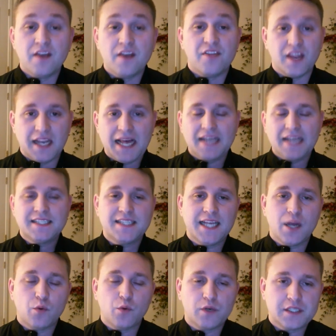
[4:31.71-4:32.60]
The last
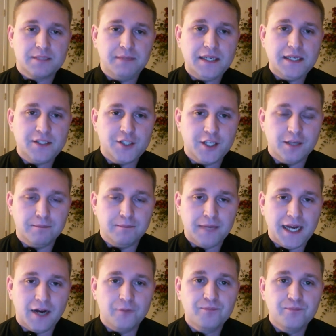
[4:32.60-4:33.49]
thing I want to speak to you
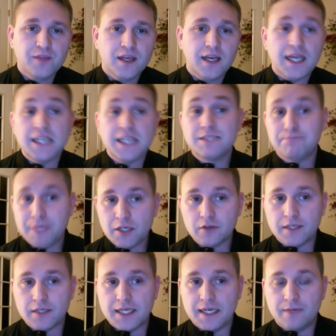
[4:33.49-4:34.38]
about is
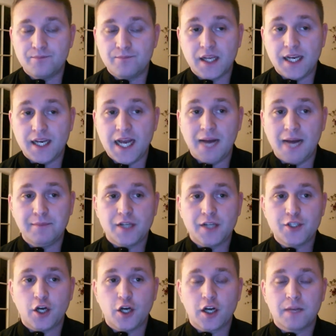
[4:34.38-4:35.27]
building. Now, I'm
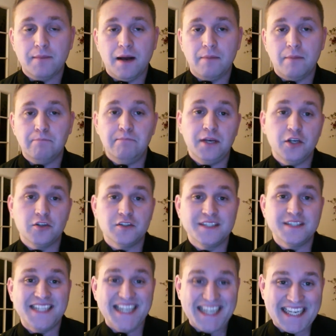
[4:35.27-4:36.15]
not talking about
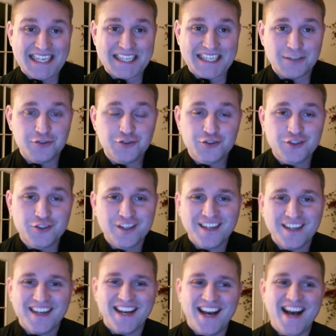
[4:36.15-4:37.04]
buildings.
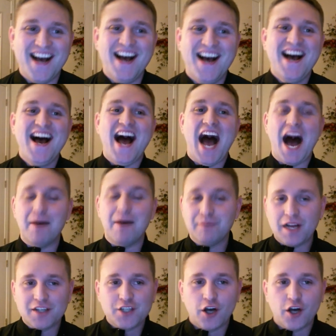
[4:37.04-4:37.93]
I'm
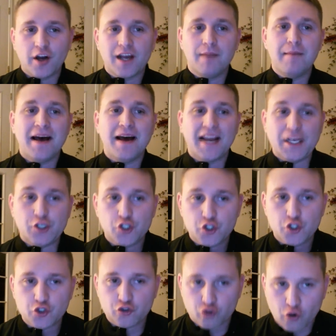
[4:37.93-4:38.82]
not talking about a
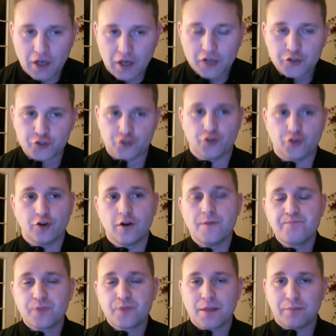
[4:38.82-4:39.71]
structure
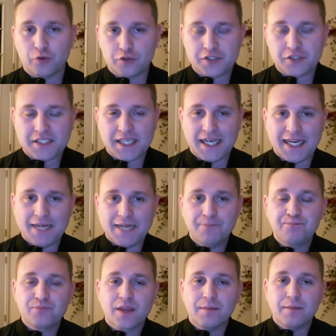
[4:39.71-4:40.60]
per
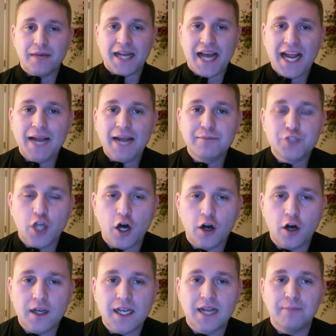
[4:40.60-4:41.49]
se, but I am
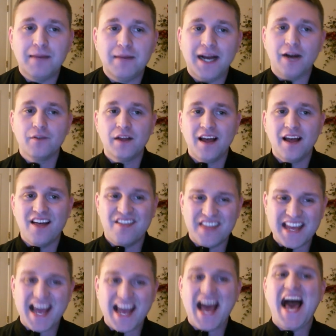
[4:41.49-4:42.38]
talking about
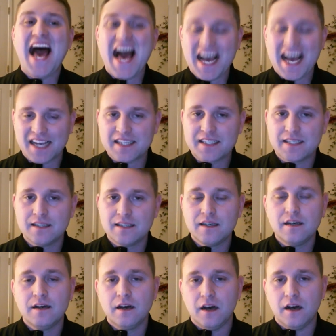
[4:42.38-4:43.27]
the act
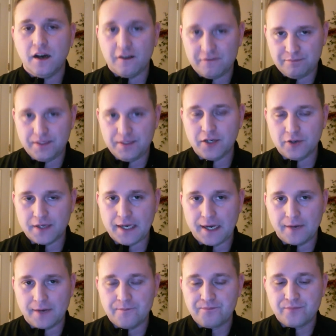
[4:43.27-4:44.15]
of
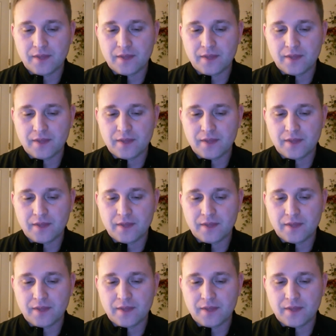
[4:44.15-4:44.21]
building.